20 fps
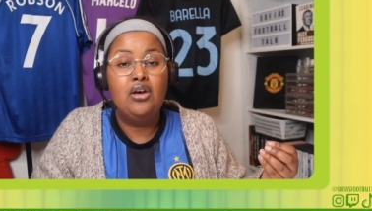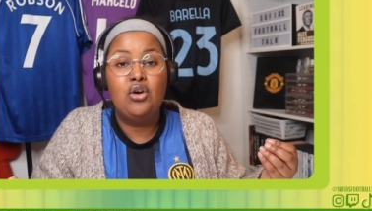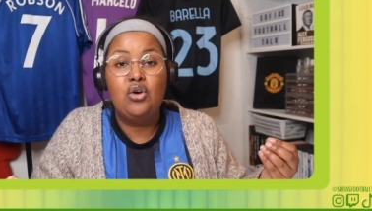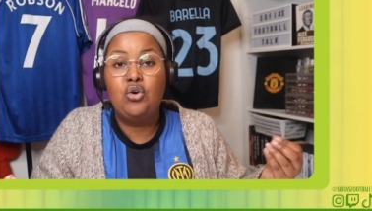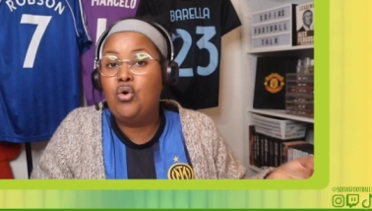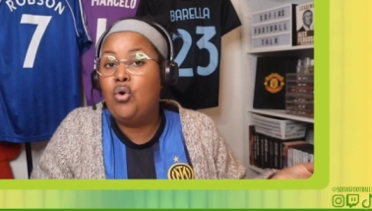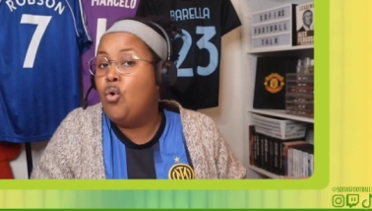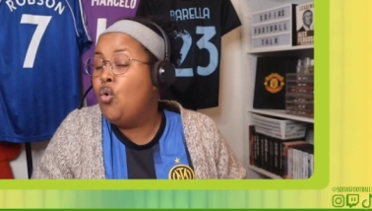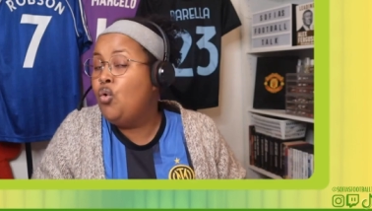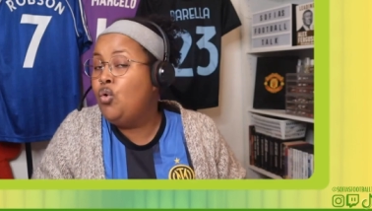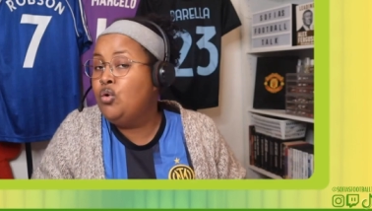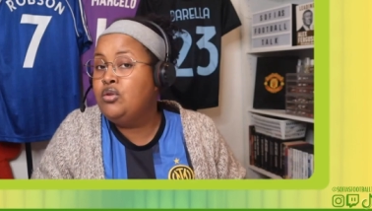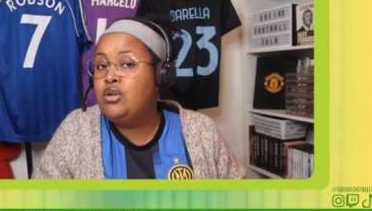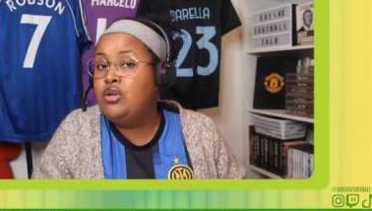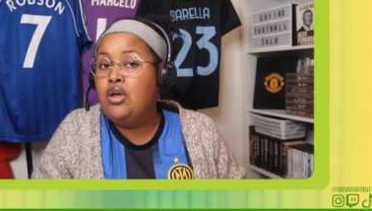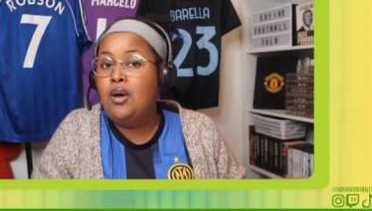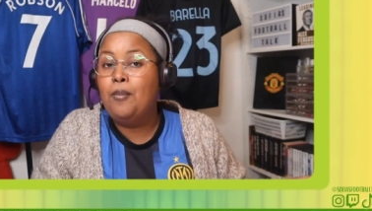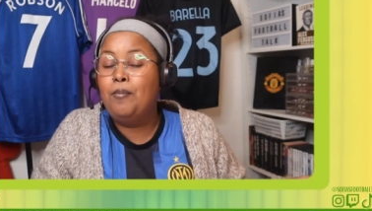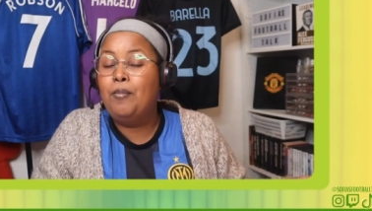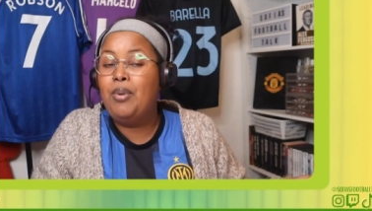goal
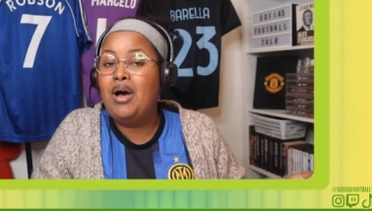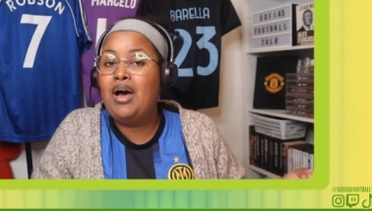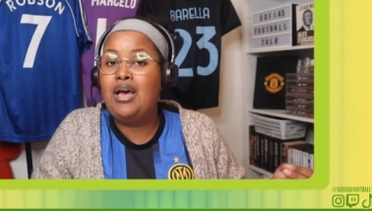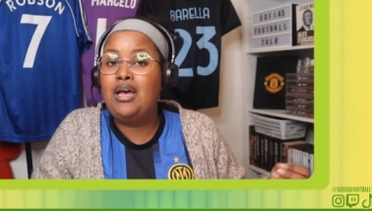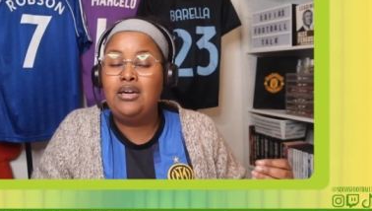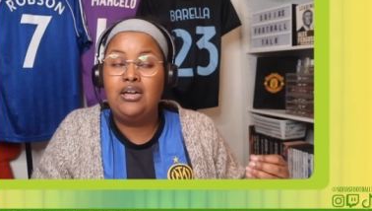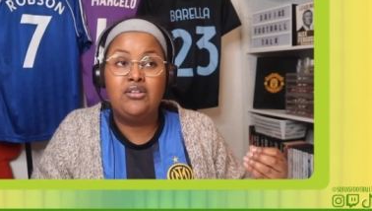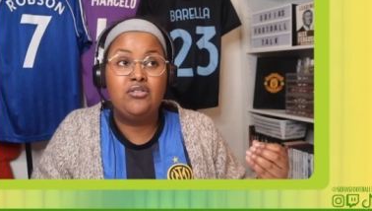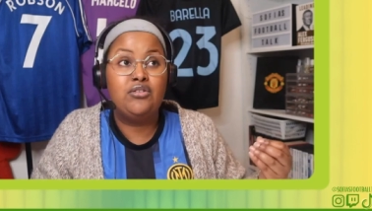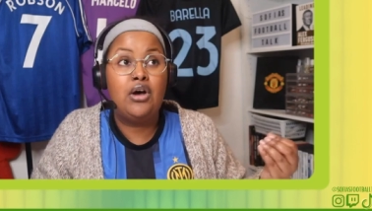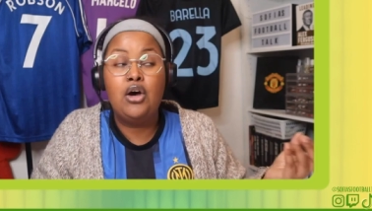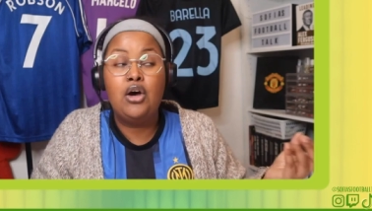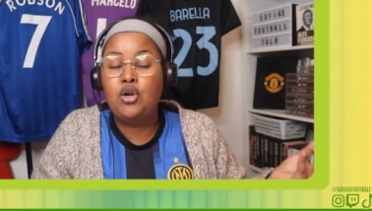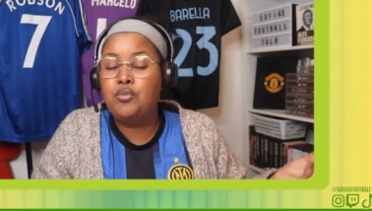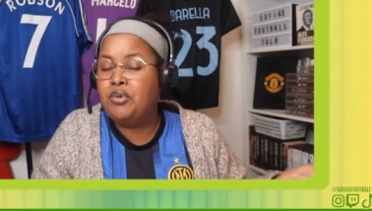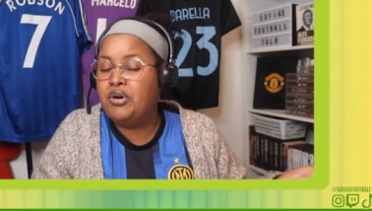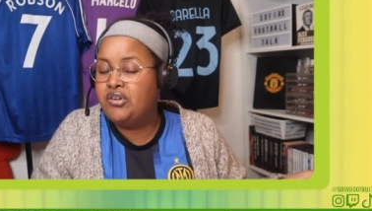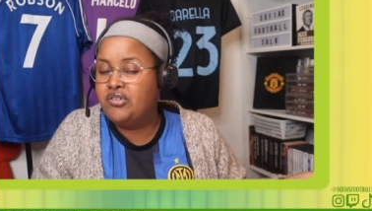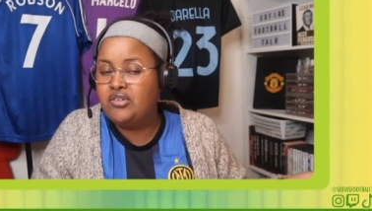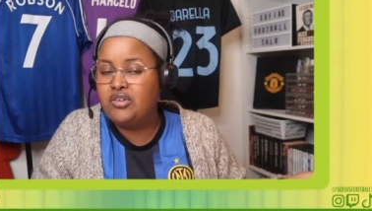by Lautaro
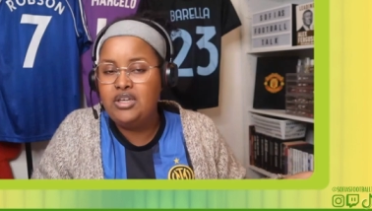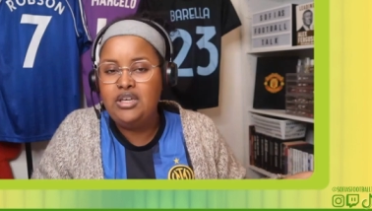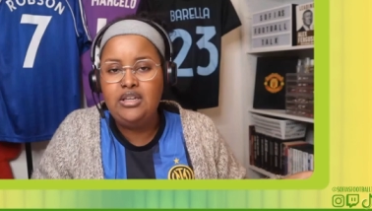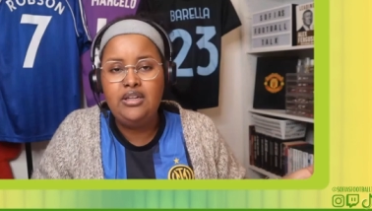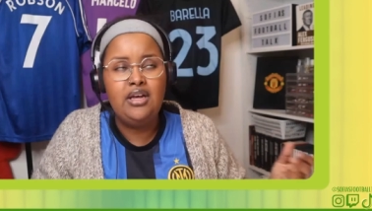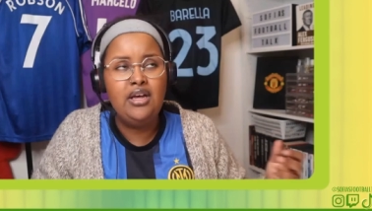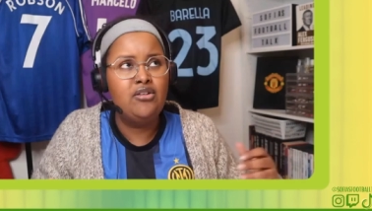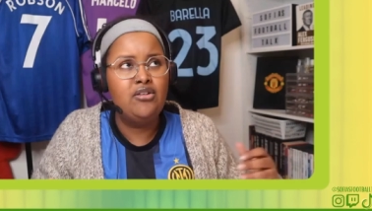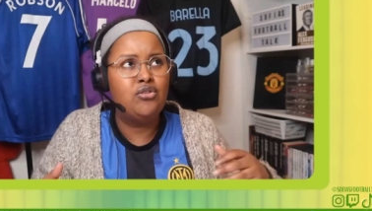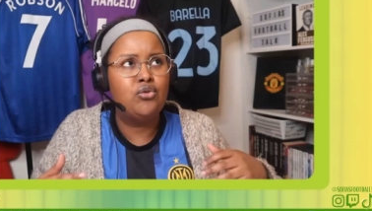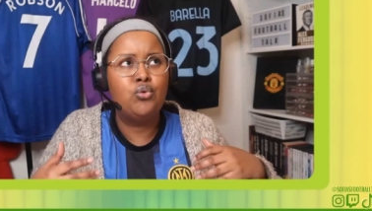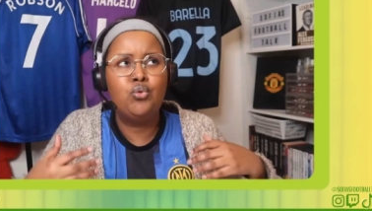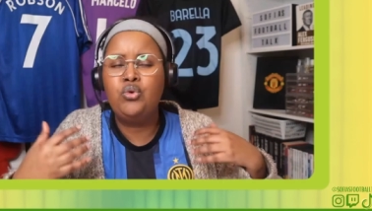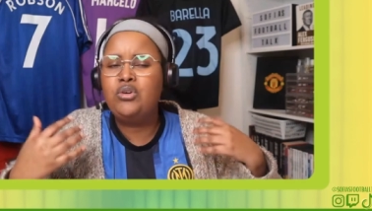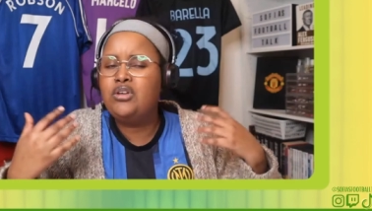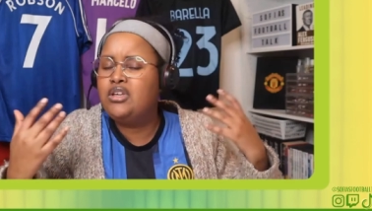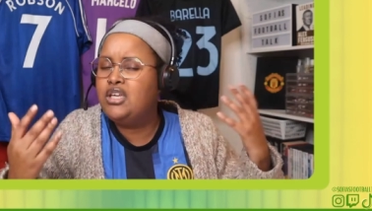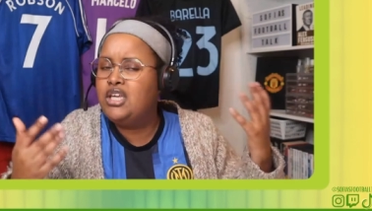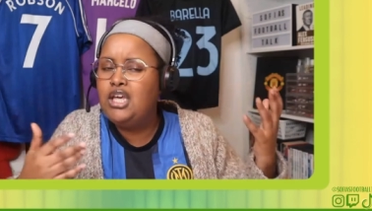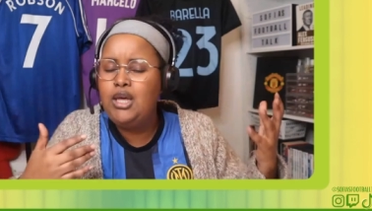Martinez, who
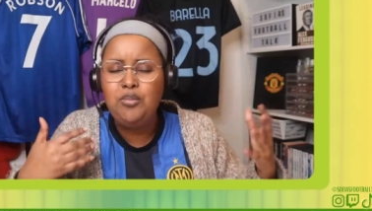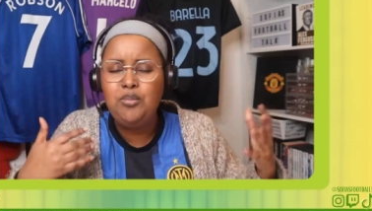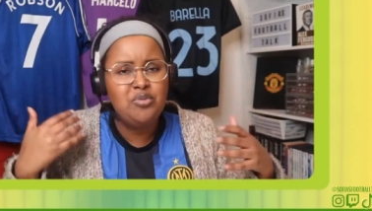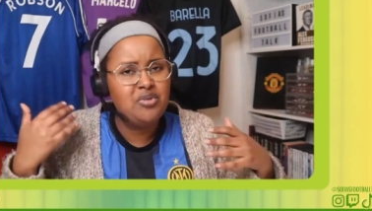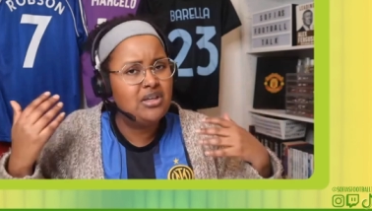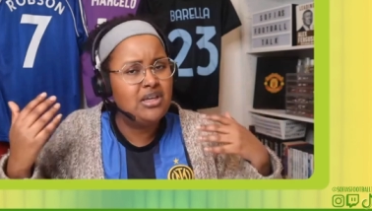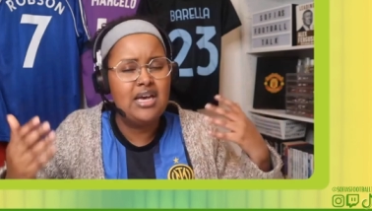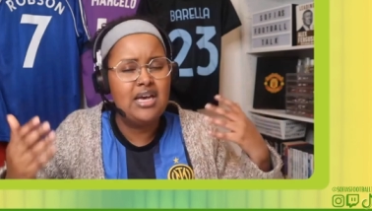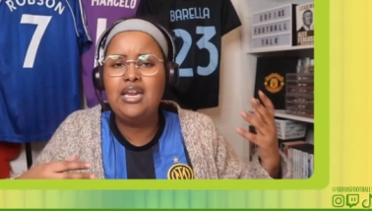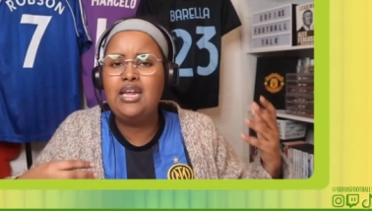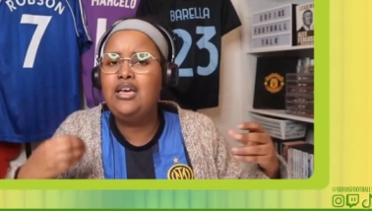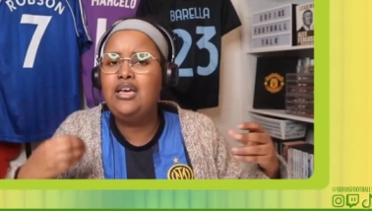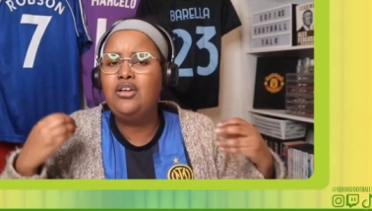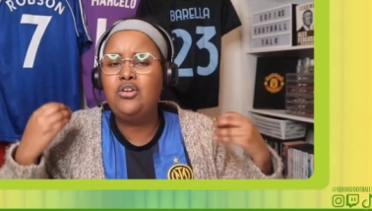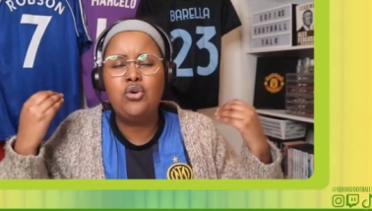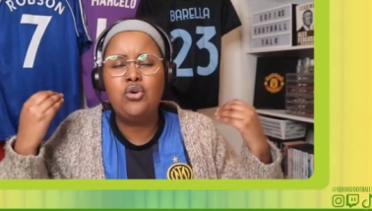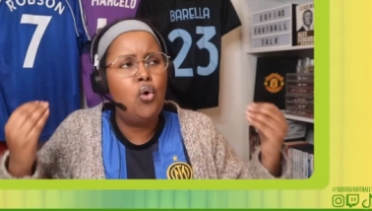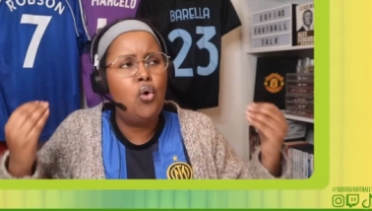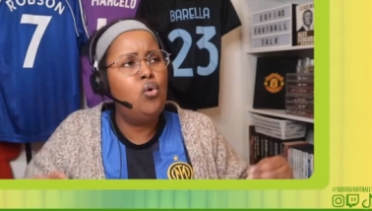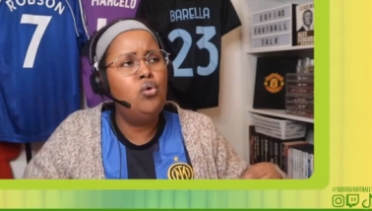keeps getting
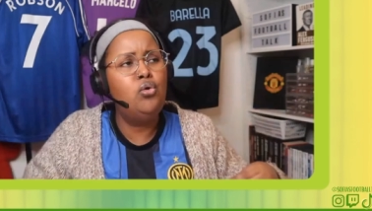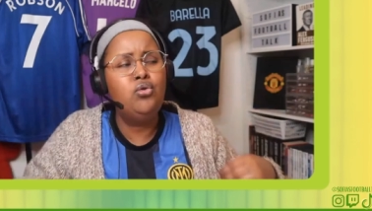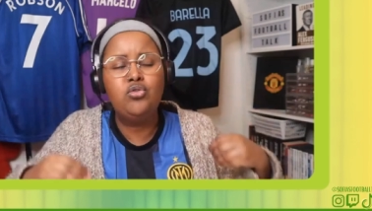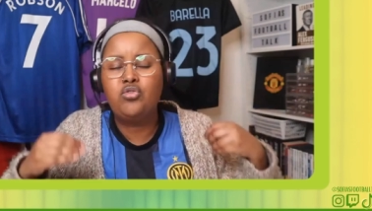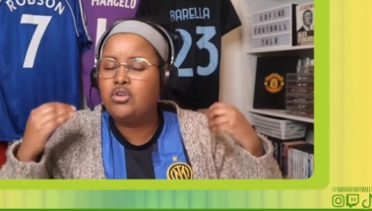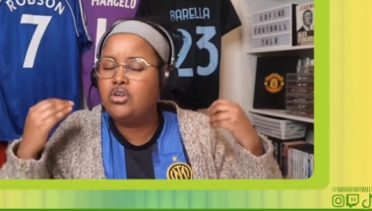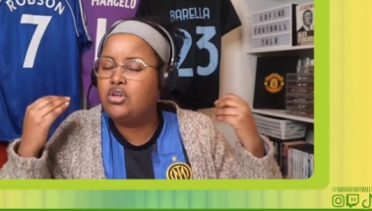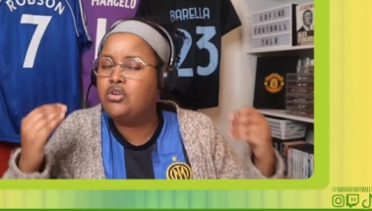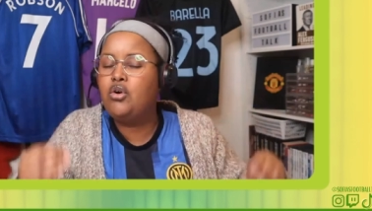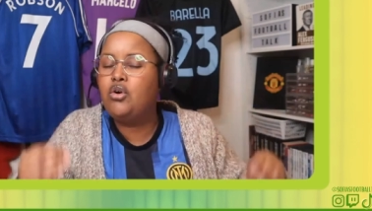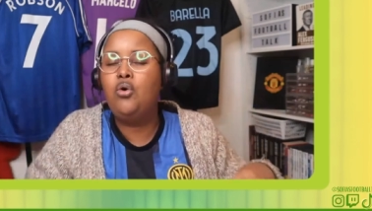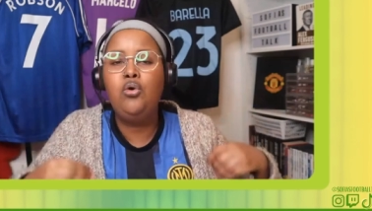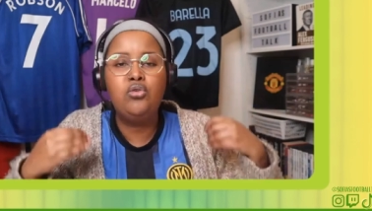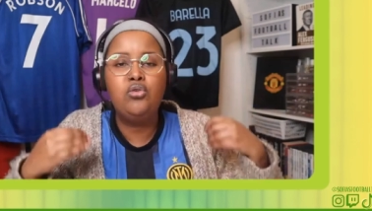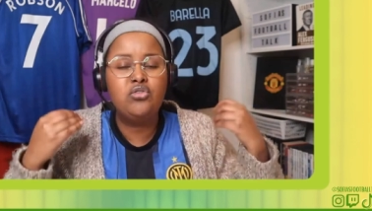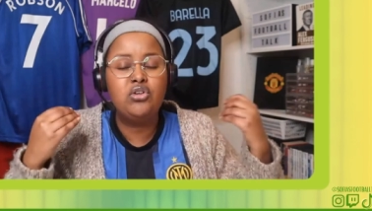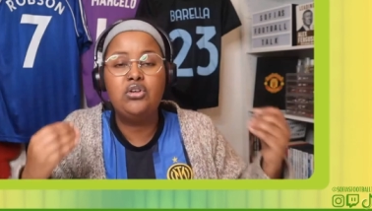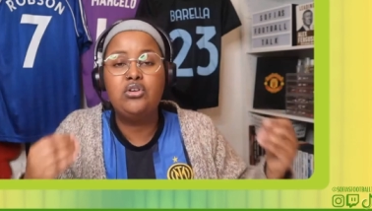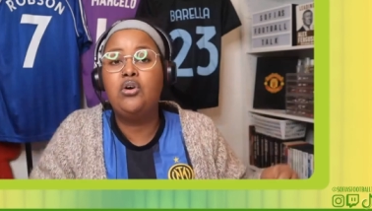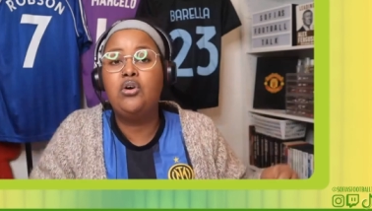goals and goals
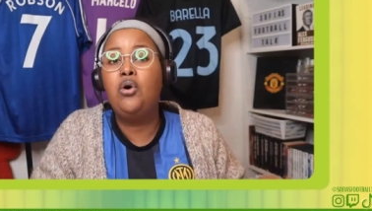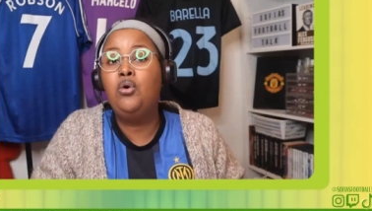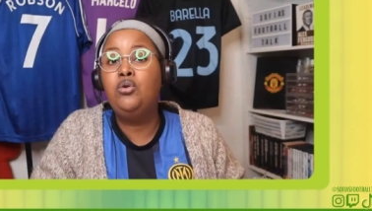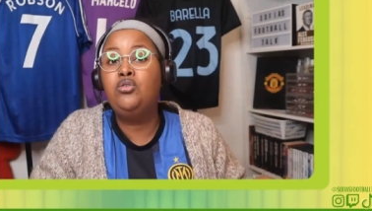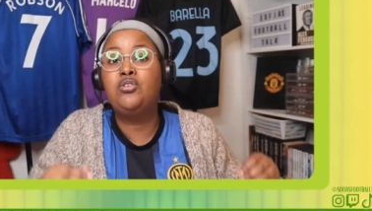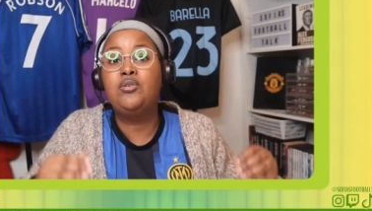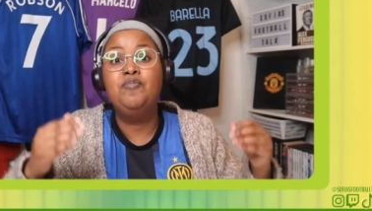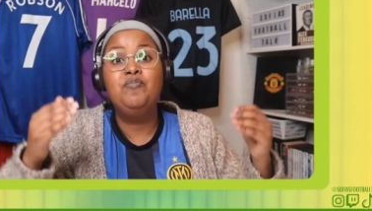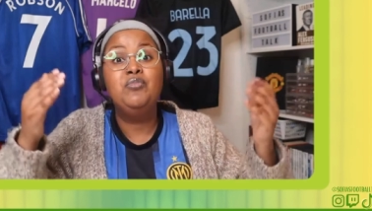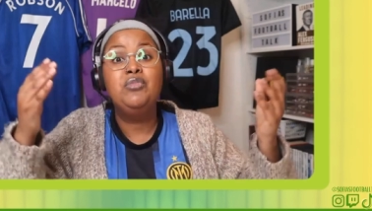and goals,